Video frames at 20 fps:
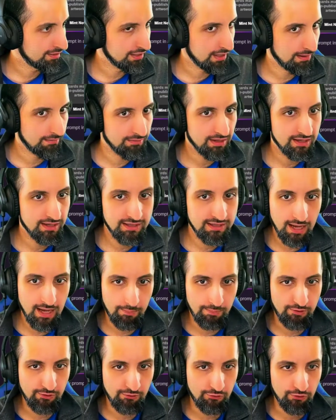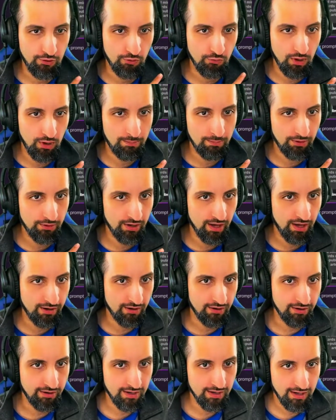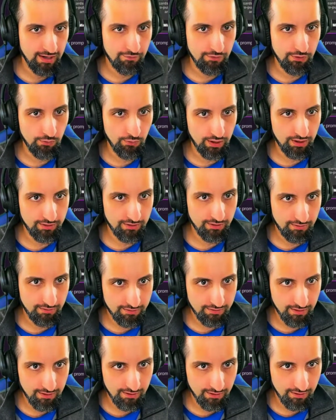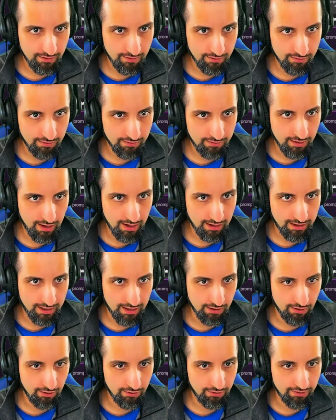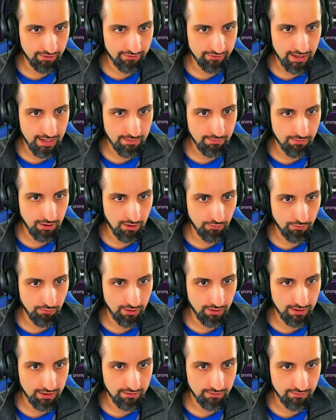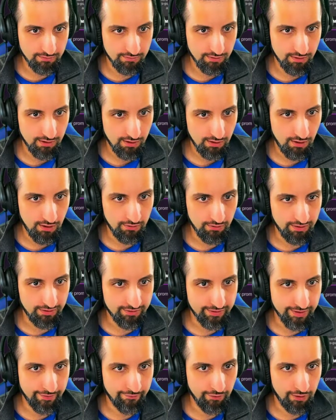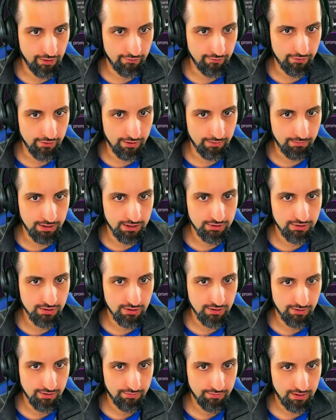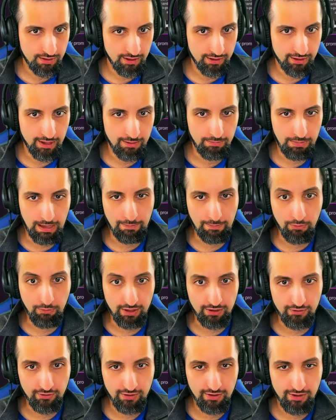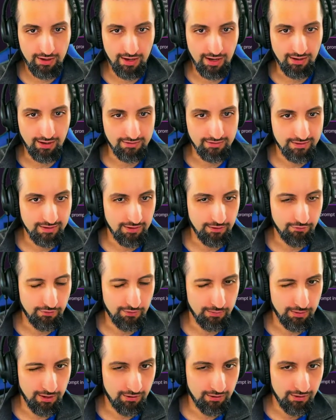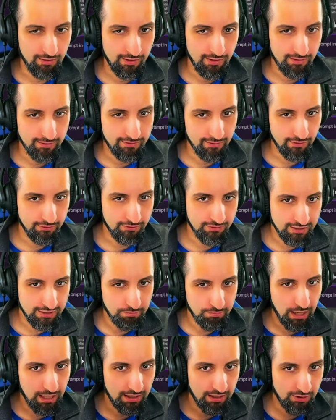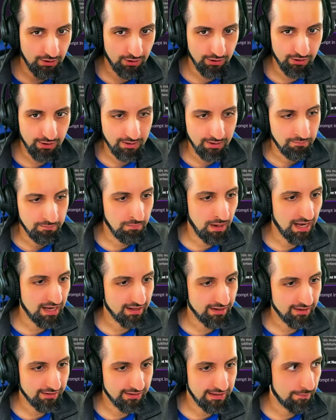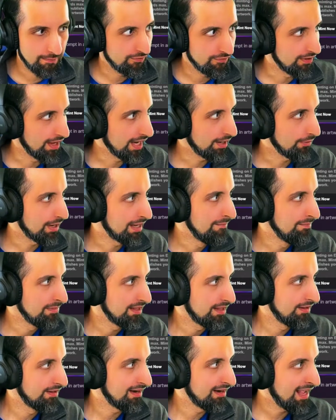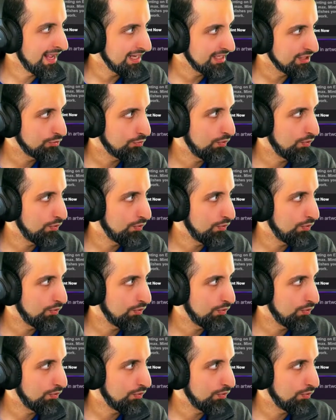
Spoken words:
some tips for Wumbo.art. If you want to not get all this name artwork and all this stuff all over your image, click on buy print and steal it from there. So just my little tip for you. Anyway, the last